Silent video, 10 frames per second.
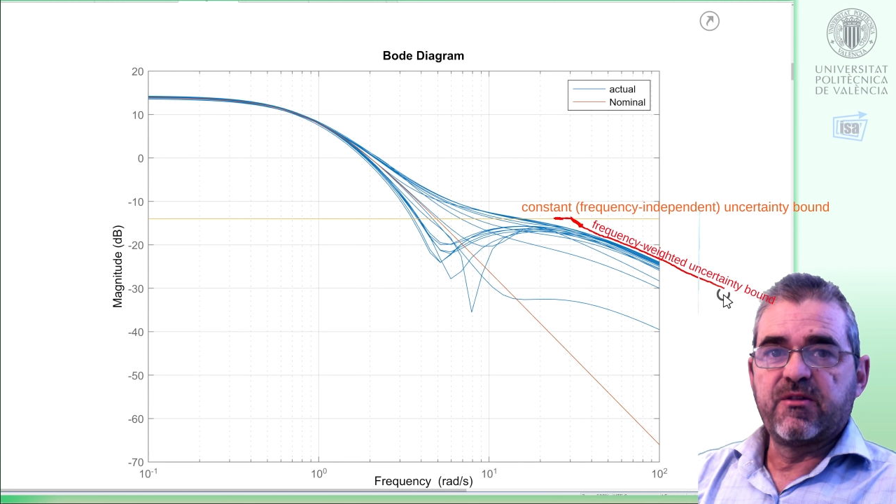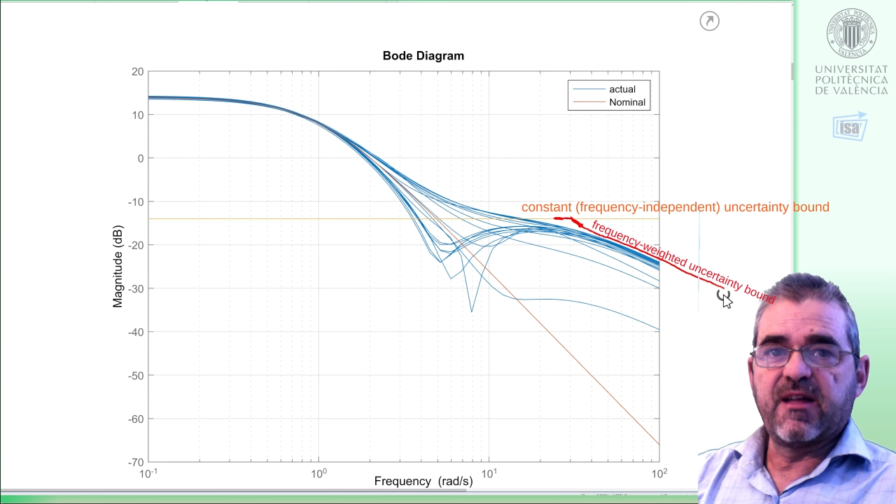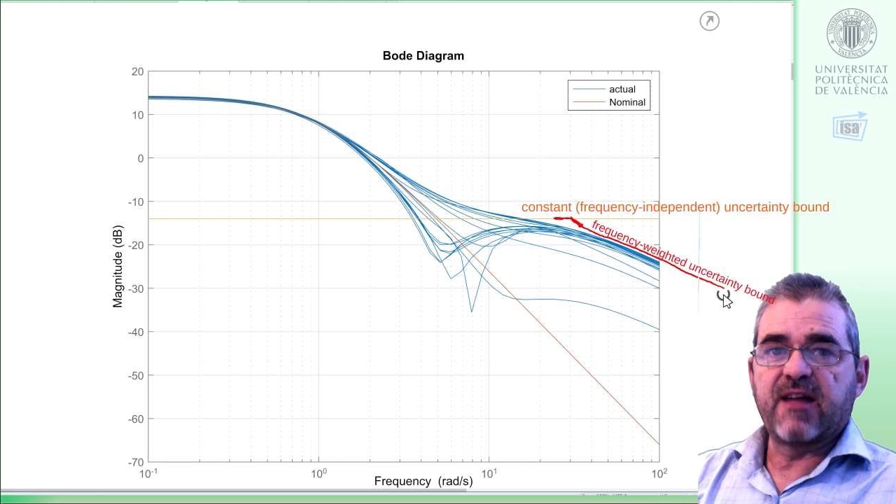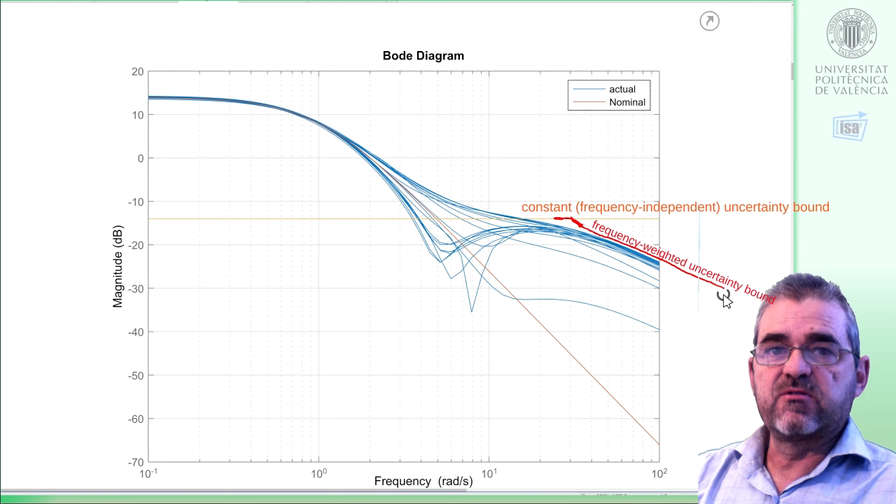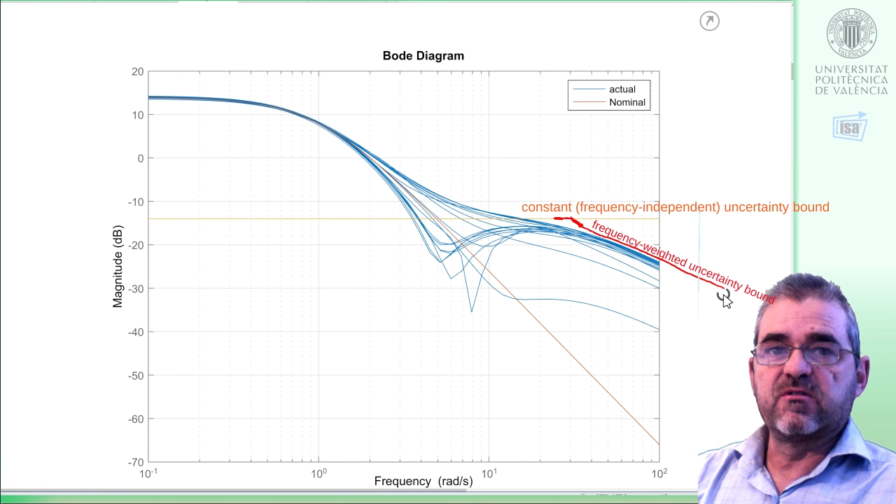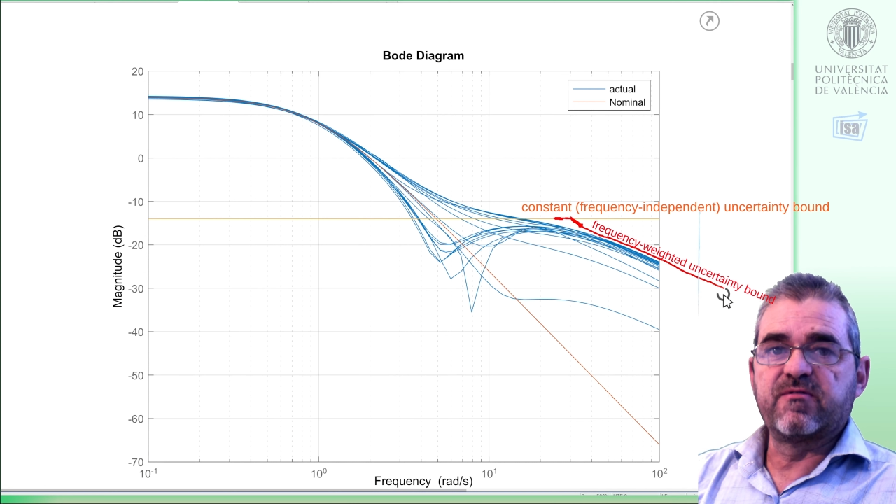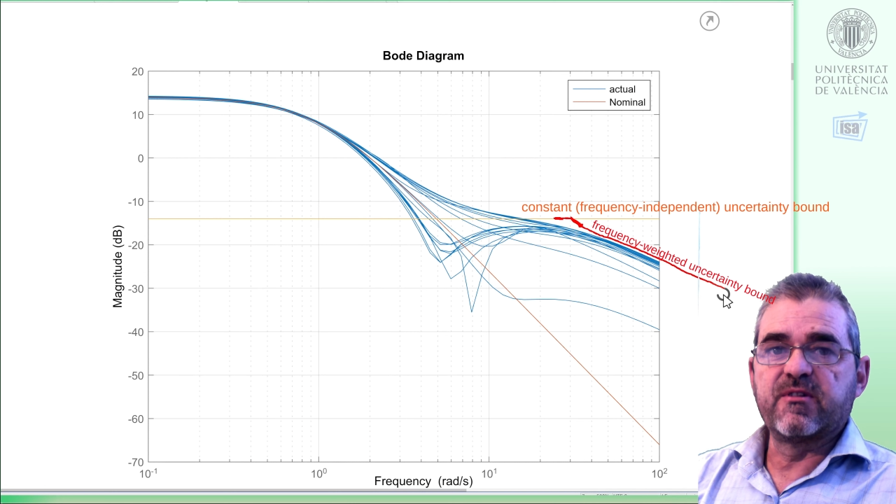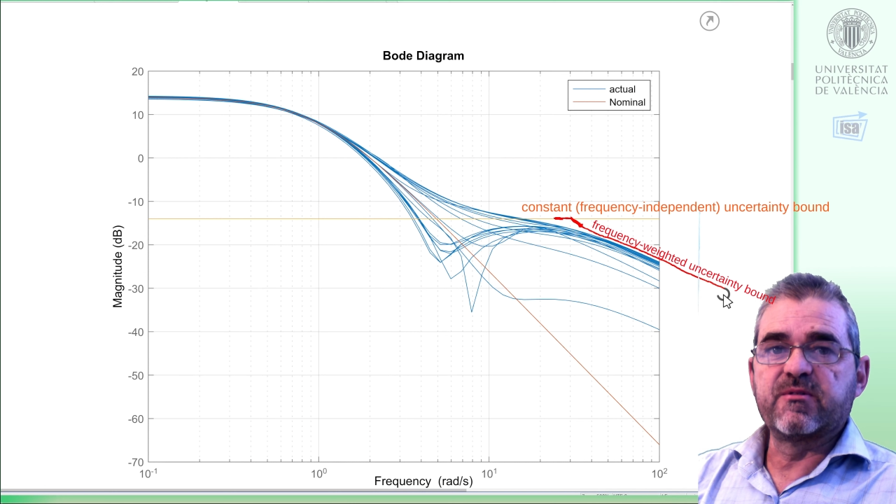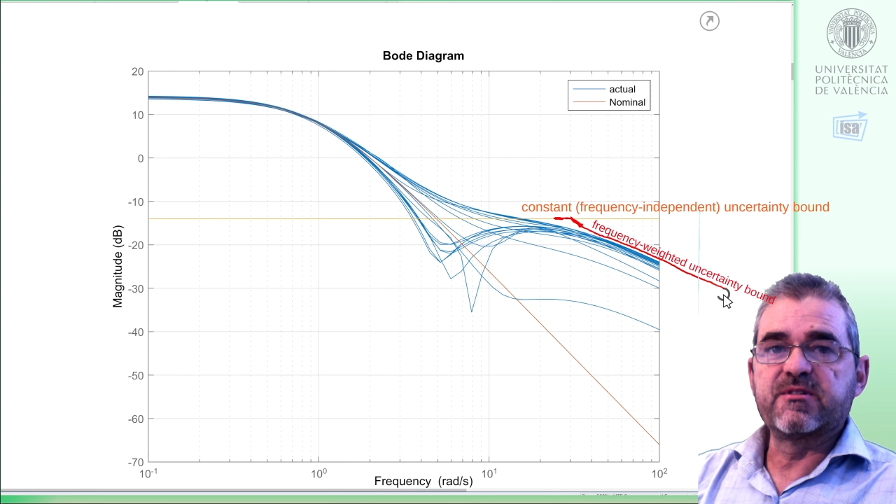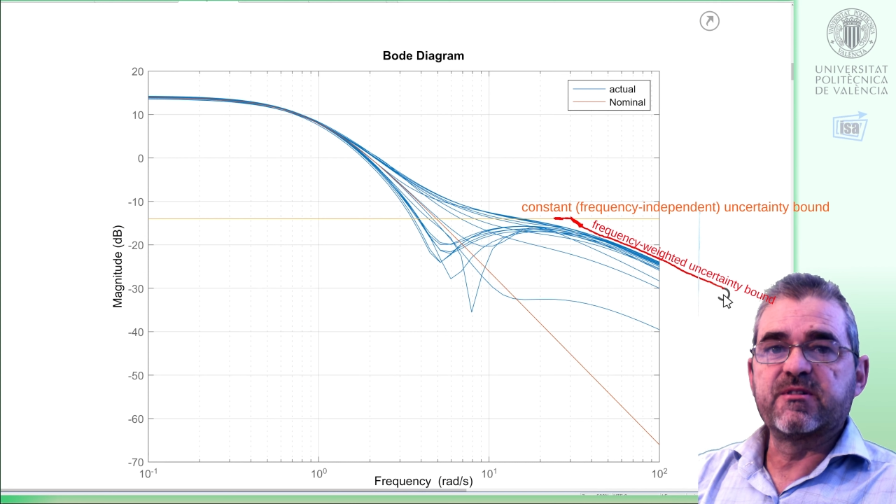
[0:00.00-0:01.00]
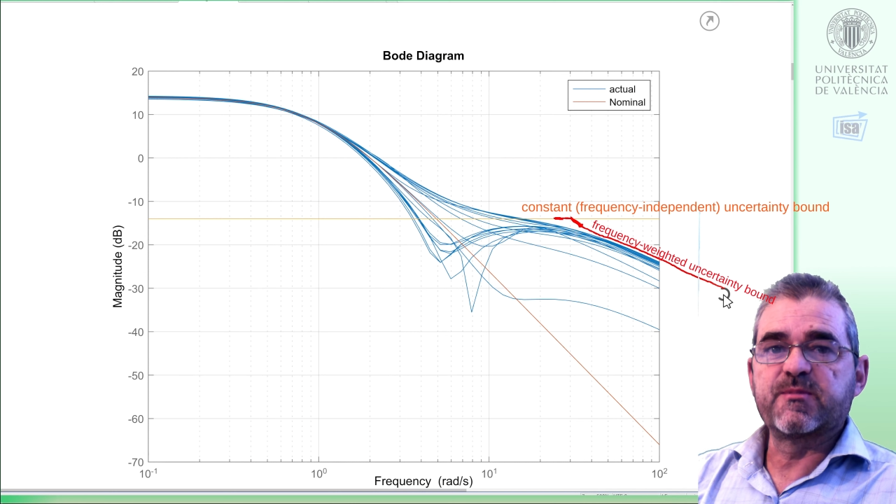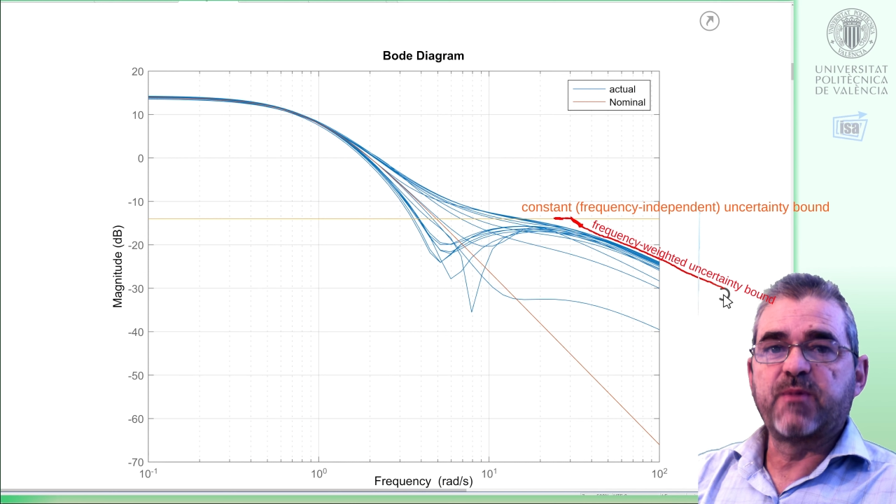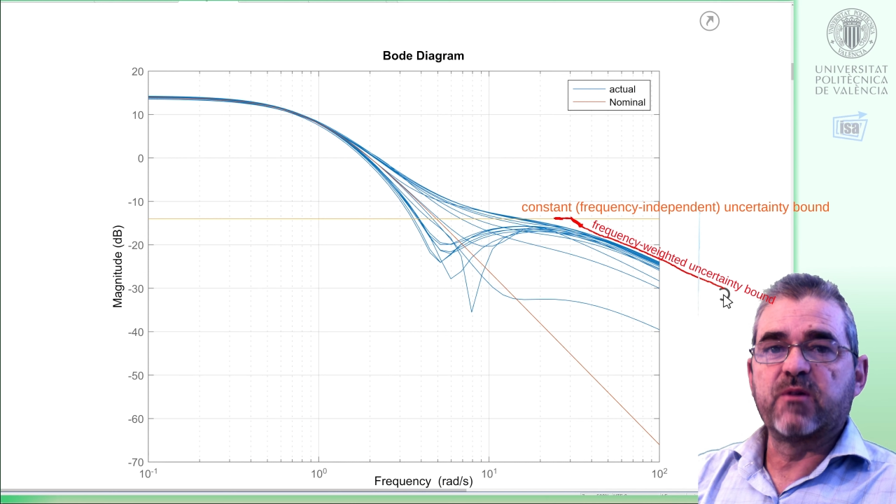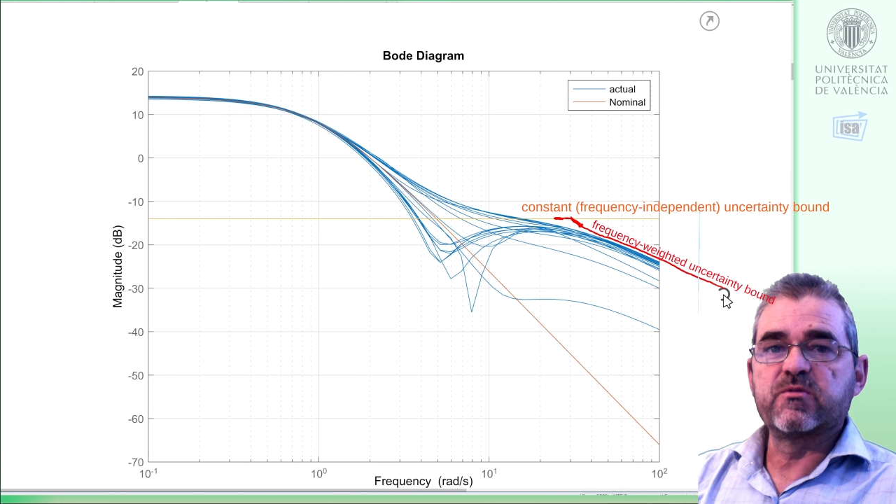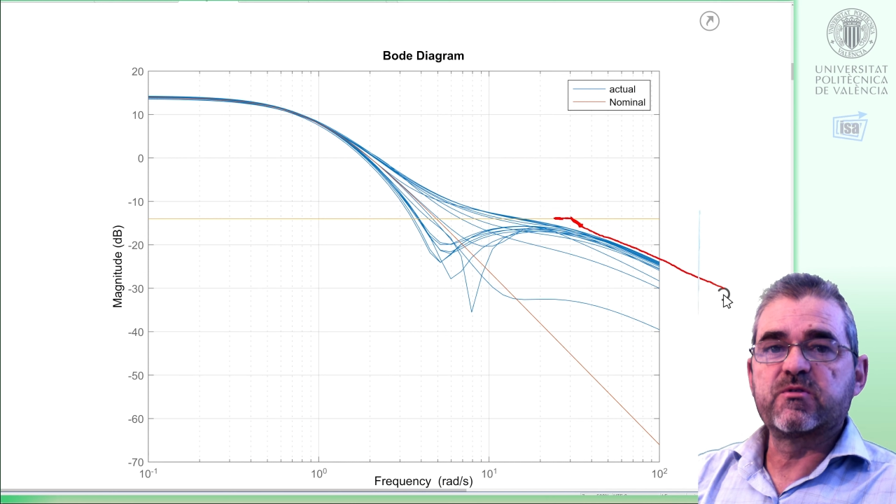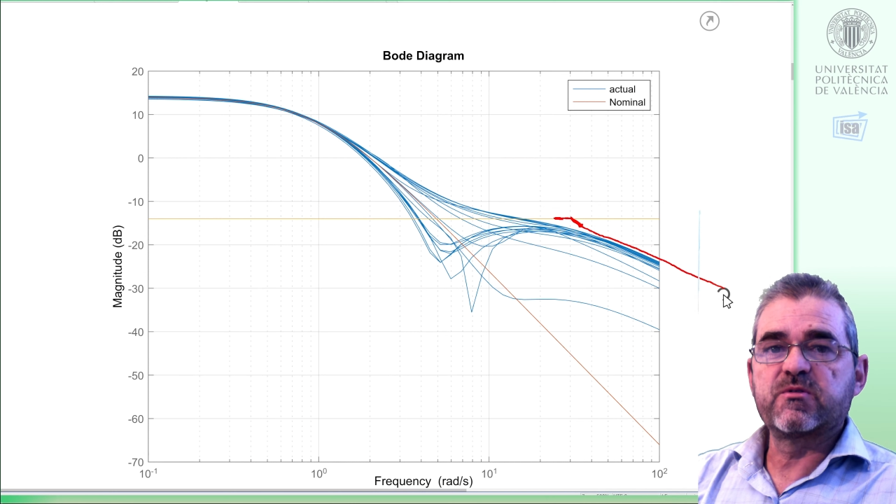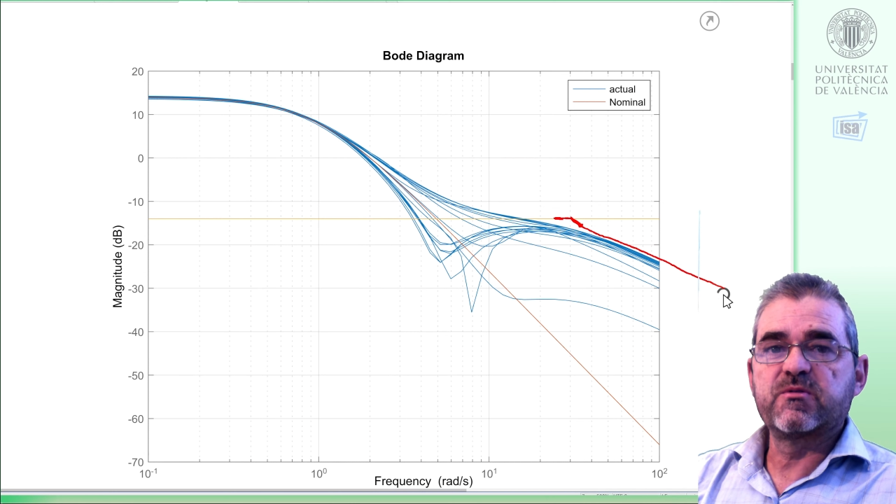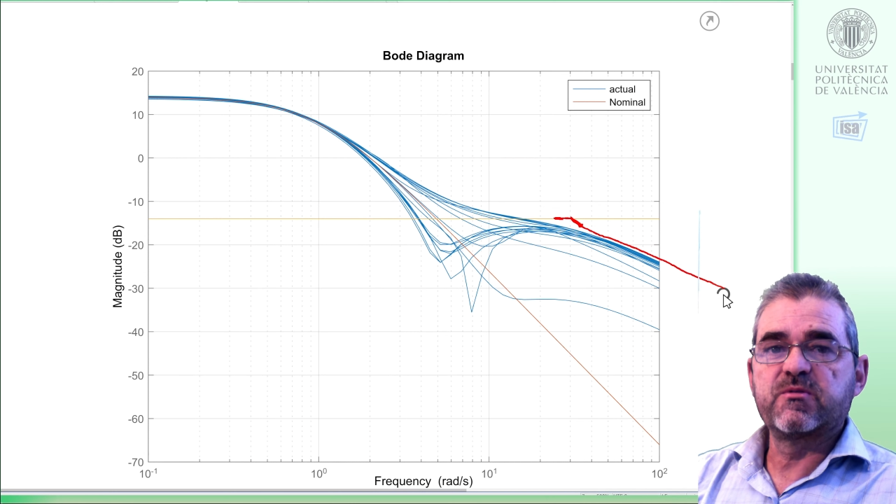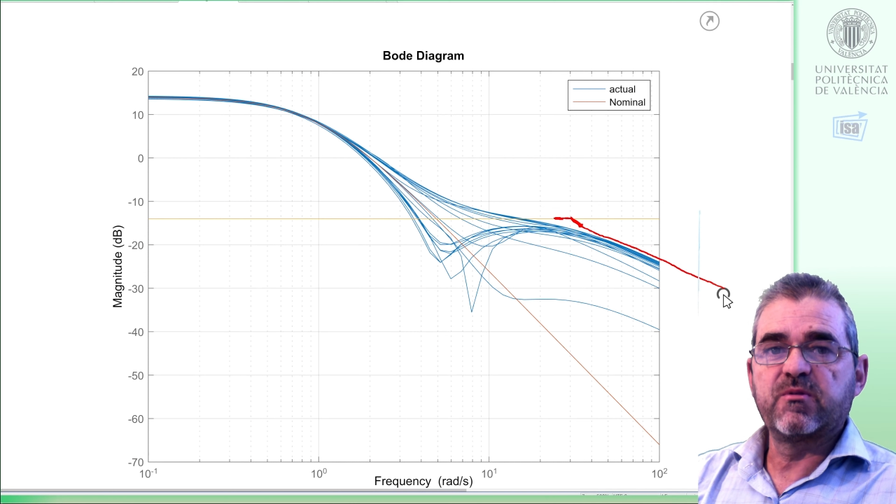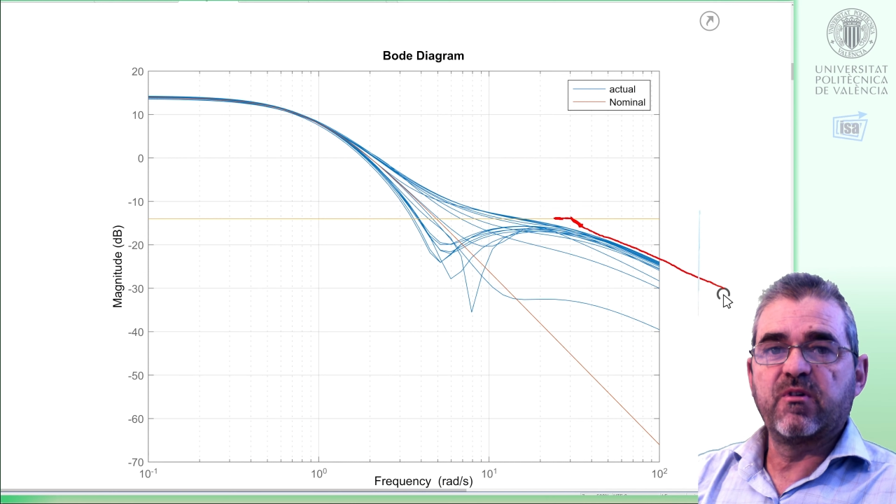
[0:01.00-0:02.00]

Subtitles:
the actual frequency response